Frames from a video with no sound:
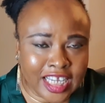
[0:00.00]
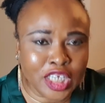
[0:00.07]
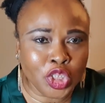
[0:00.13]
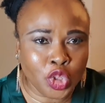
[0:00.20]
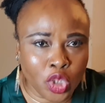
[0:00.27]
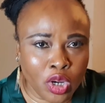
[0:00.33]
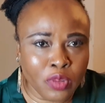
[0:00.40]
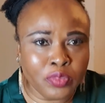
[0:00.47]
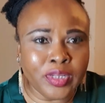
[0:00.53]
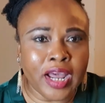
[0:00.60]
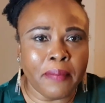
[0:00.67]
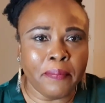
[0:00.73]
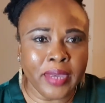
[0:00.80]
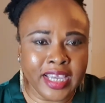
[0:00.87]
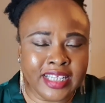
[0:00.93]
a job
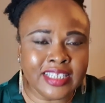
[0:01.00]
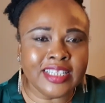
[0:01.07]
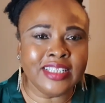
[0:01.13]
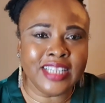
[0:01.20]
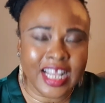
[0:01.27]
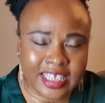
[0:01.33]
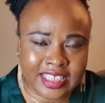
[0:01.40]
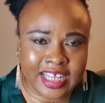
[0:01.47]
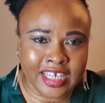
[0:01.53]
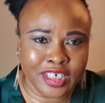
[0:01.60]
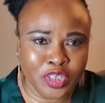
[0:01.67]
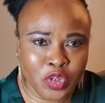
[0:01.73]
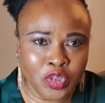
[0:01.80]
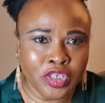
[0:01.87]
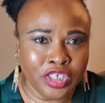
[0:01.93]
that pays less than the
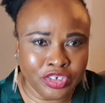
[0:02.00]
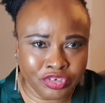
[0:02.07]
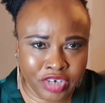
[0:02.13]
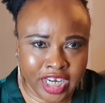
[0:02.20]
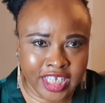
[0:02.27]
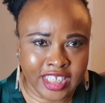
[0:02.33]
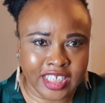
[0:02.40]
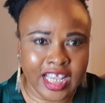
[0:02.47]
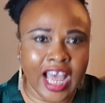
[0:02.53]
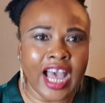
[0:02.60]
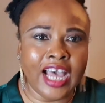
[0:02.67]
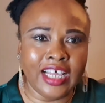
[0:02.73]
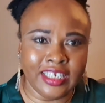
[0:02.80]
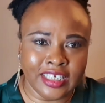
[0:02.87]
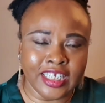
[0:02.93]
going rate,
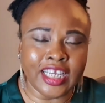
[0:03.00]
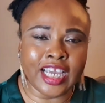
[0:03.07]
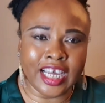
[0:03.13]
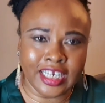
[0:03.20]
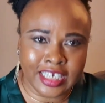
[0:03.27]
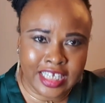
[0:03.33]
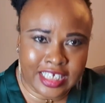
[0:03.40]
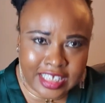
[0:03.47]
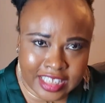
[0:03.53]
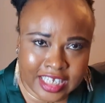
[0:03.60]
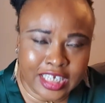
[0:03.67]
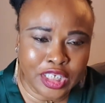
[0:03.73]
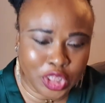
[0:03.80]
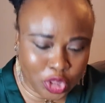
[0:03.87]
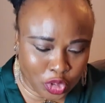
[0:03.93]
and they can still
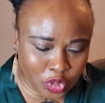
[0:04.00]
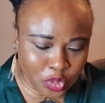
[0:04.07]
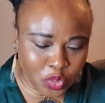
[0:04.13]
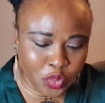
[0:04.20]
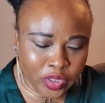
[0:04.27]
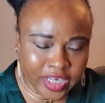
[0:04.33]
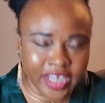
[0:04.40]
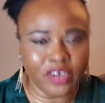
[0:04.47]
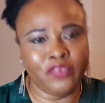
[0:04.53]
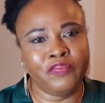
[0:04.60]
issue you with a